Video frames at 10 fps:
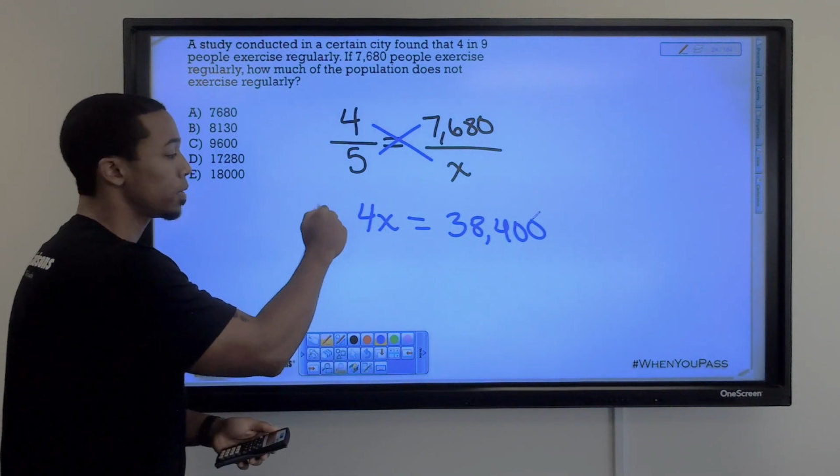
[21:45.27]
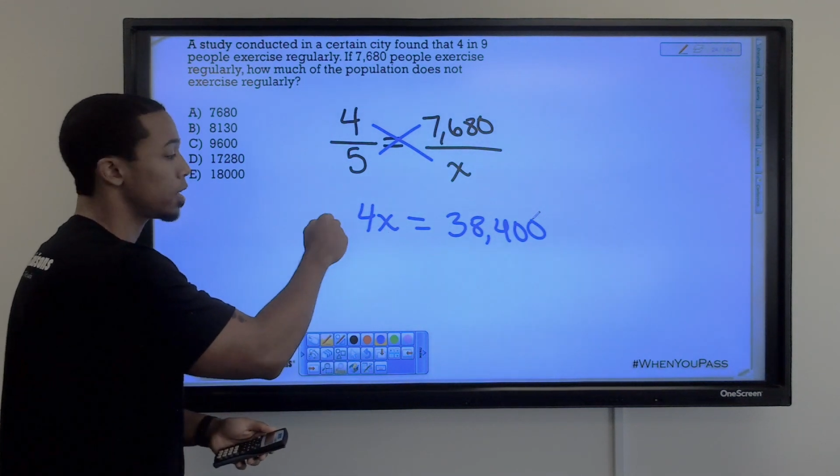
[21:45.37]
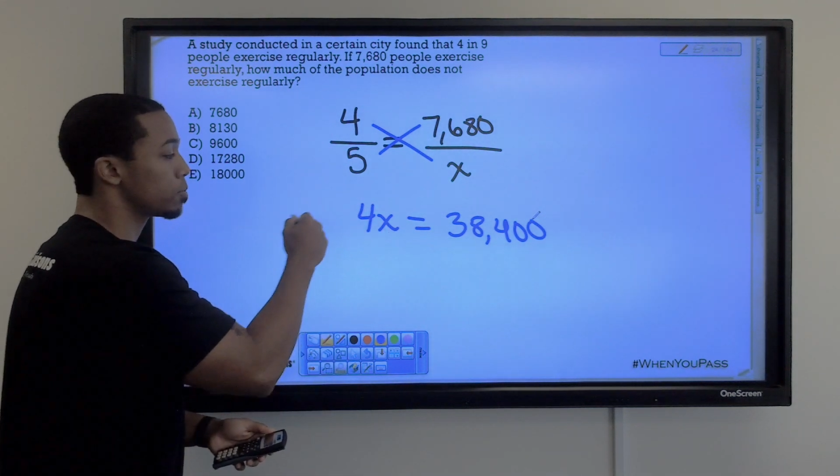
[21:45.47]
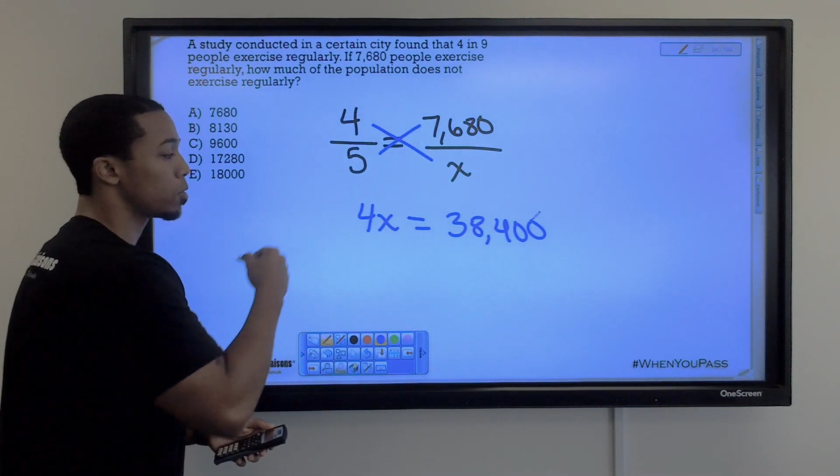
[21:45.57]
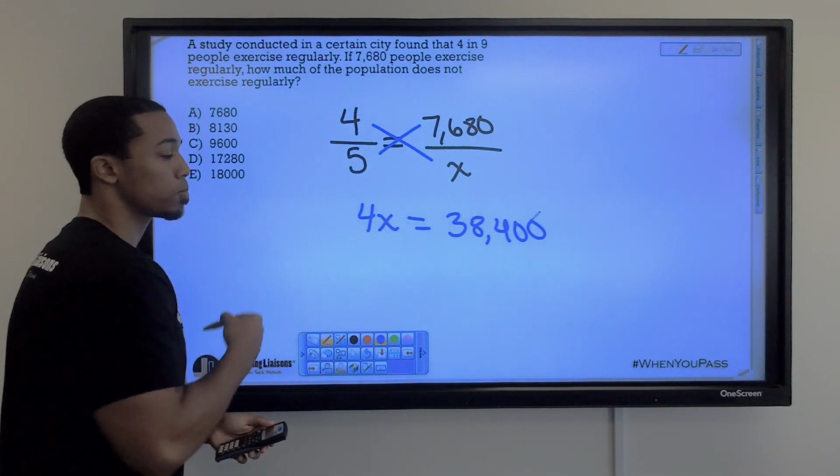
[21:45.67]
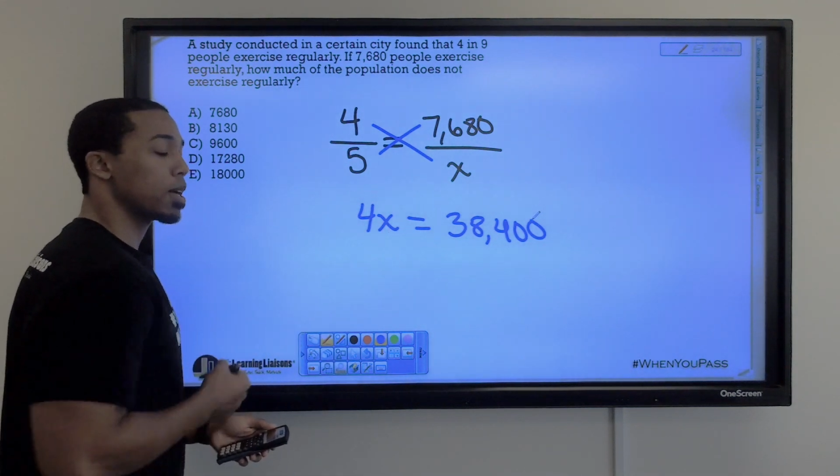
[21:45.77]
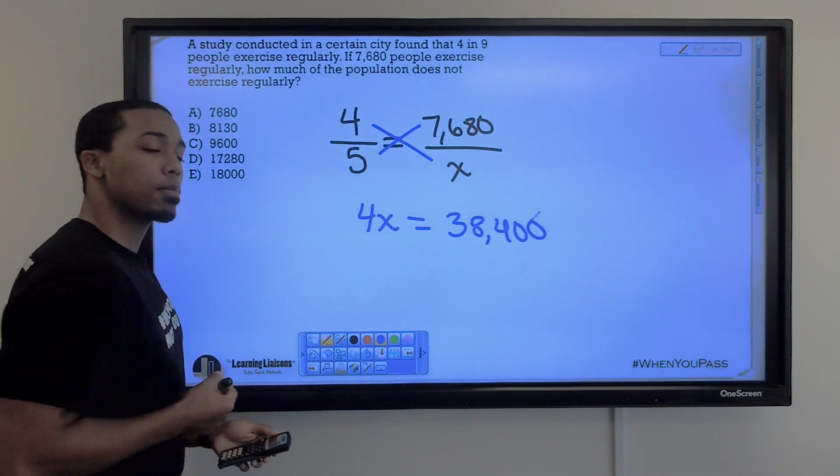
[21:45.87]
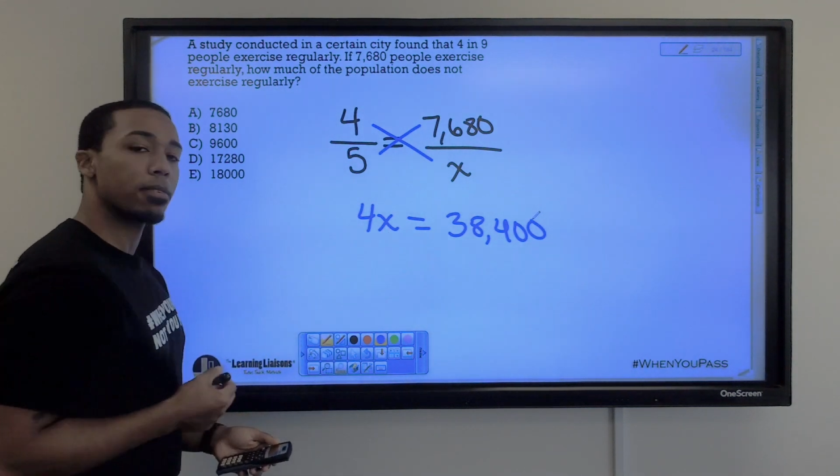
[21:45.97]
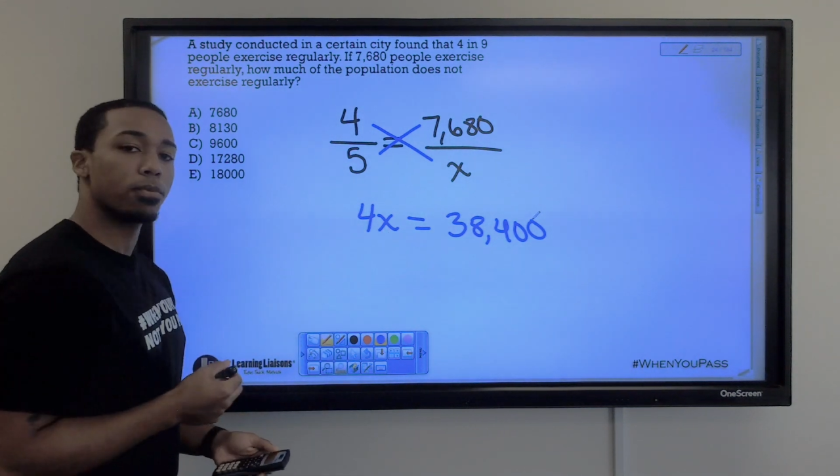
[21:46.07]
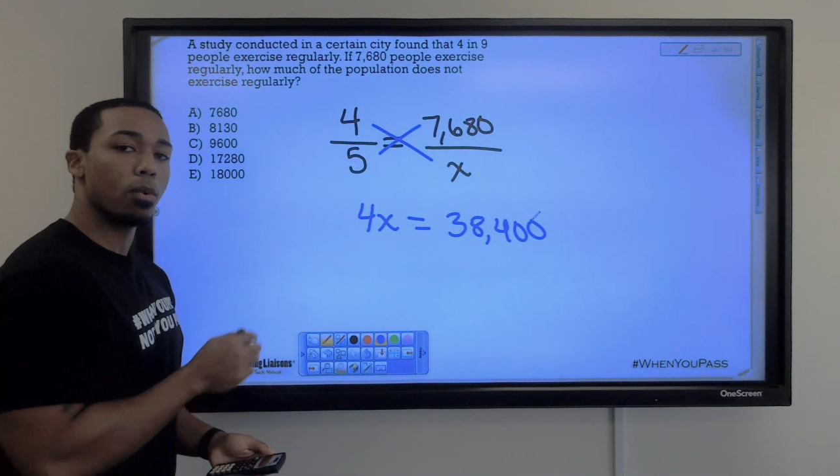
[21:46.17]
is multiplied
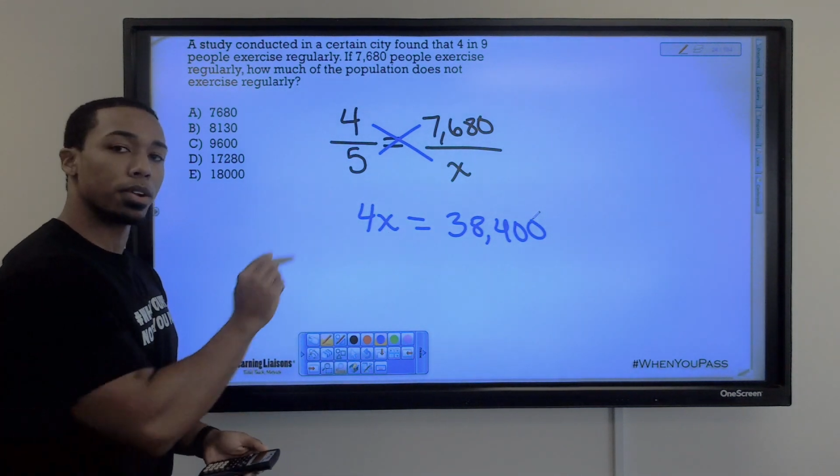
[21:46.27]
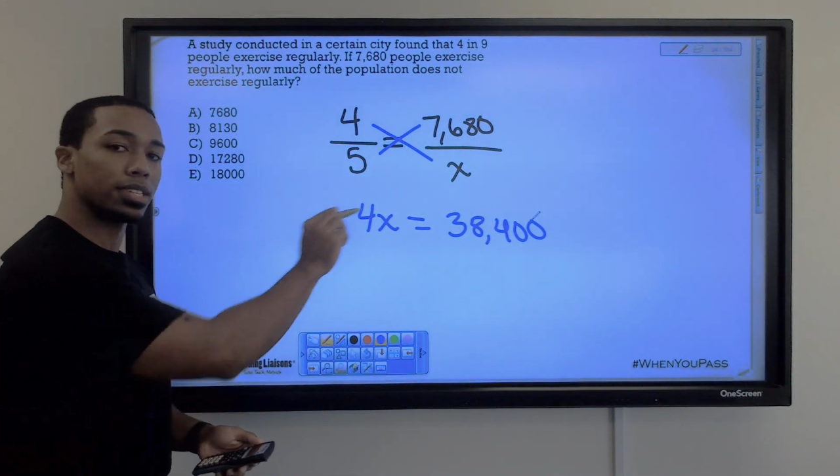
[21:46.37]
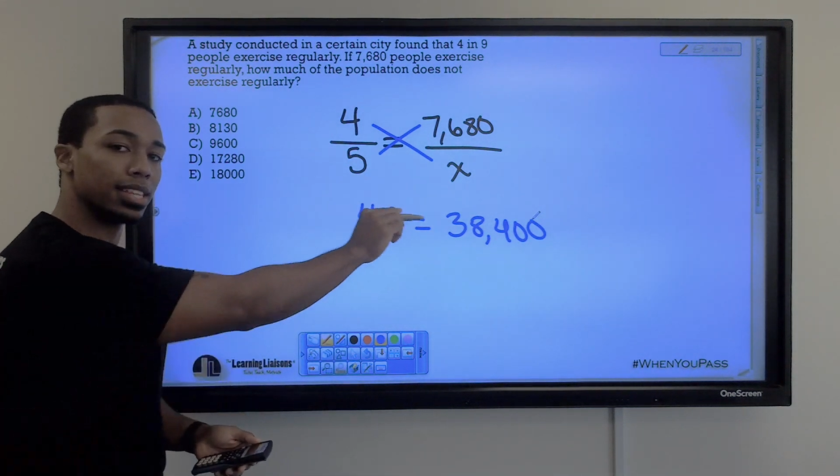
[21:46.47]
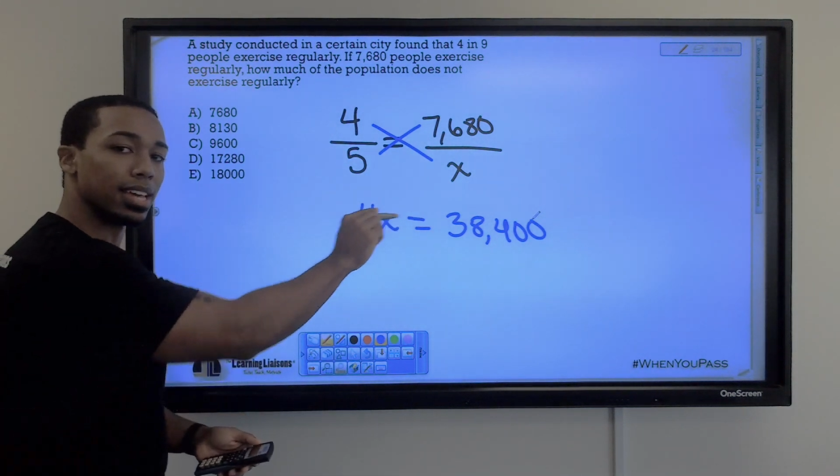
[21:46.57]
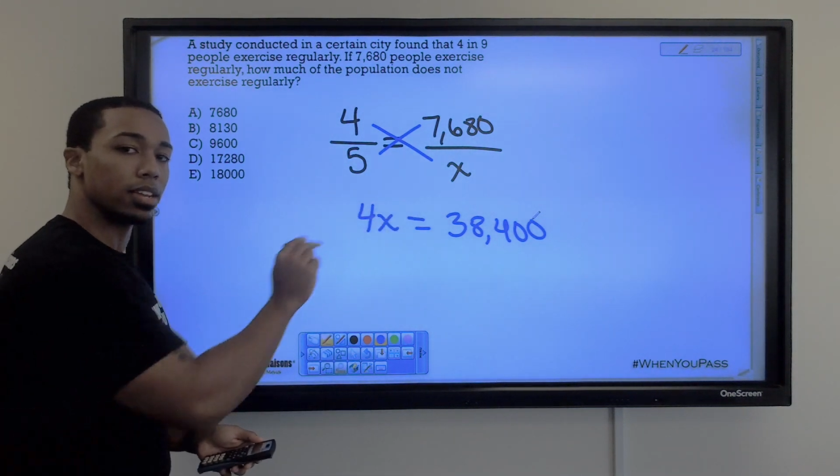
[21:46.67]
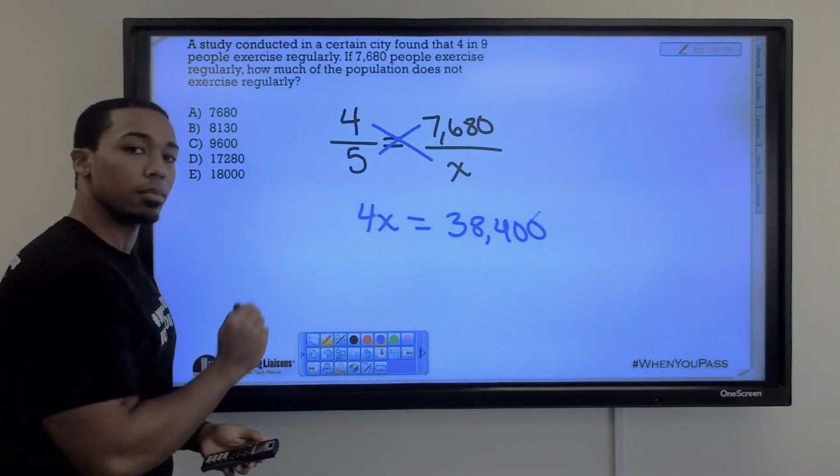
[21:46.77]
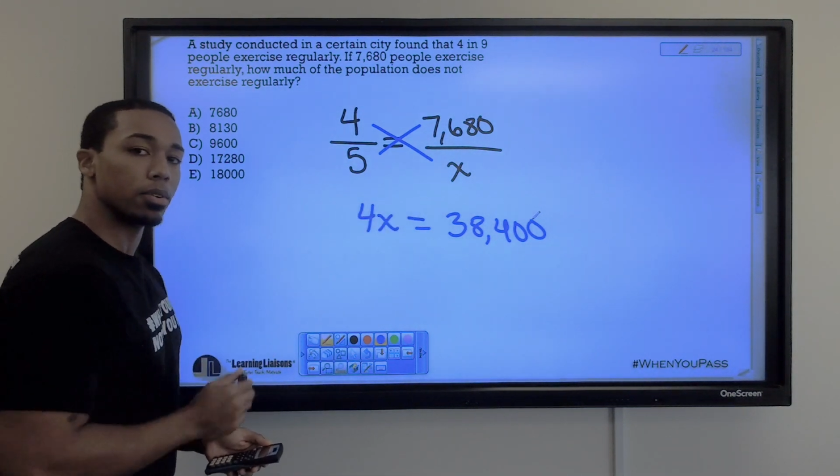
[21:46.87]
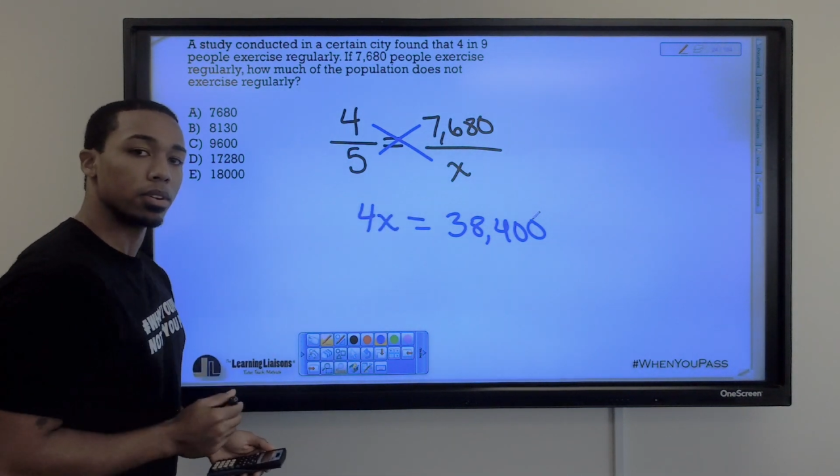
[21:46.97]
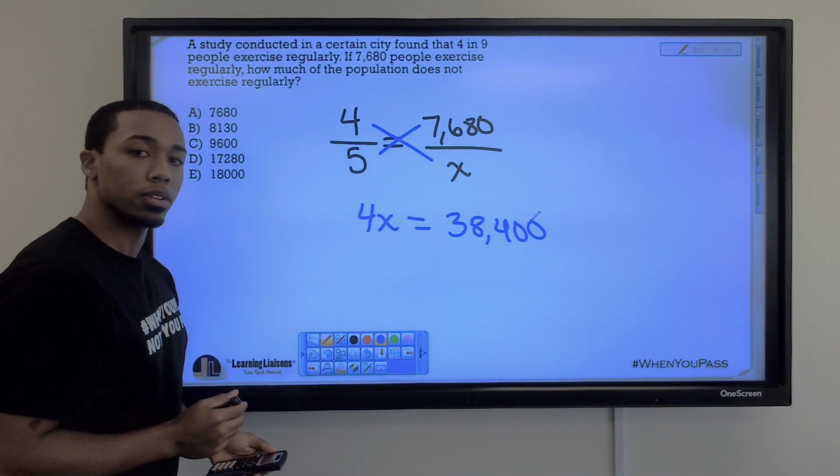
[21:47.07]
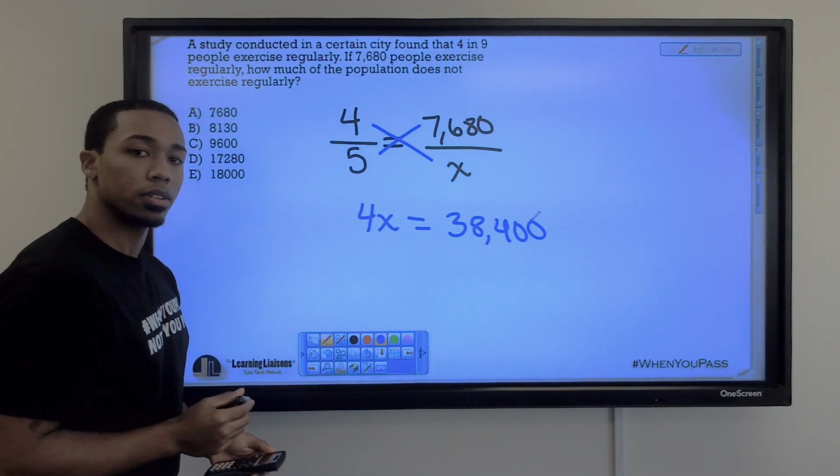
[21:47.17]
by 4 to get that
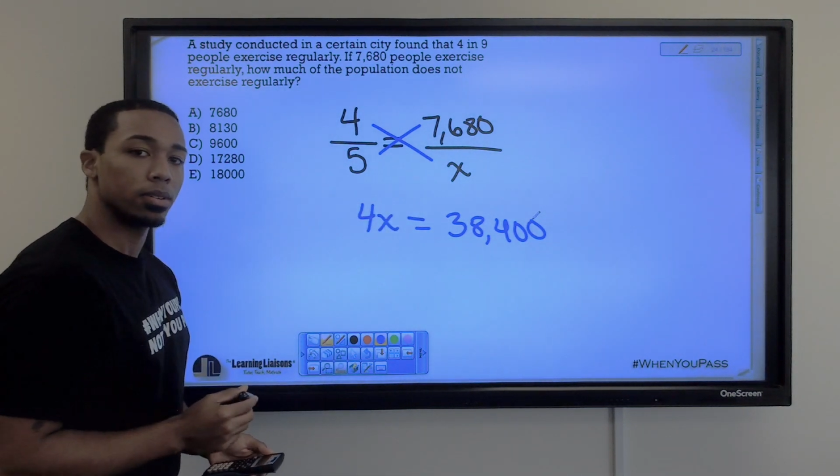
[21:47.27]
number.